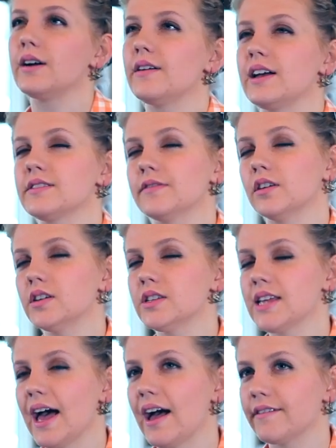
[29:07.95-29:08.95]
As far
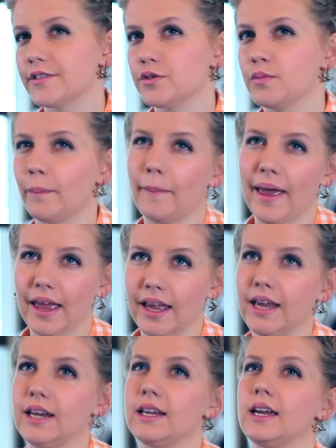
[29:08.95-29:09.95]
as have you
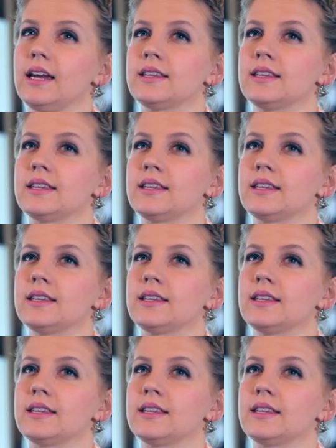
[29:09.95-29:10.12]
made,